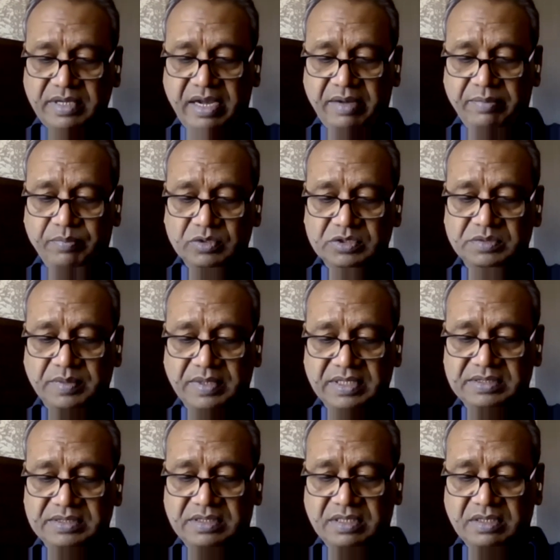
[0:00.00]
head
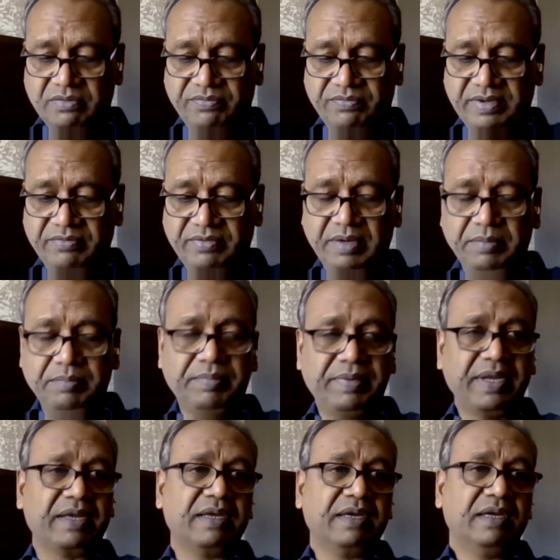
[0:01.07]
postmaster of a very
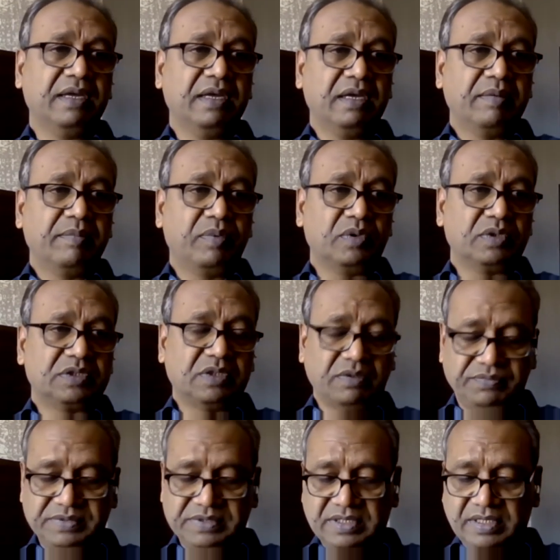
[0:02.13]
big post
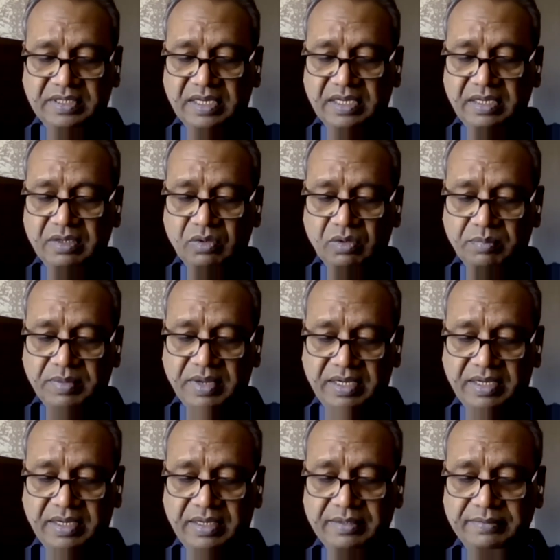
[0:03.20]
office in Delhi, Gole
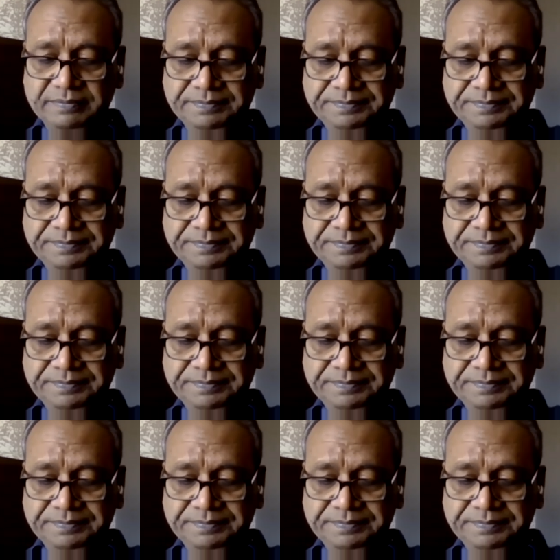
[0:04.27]
Market.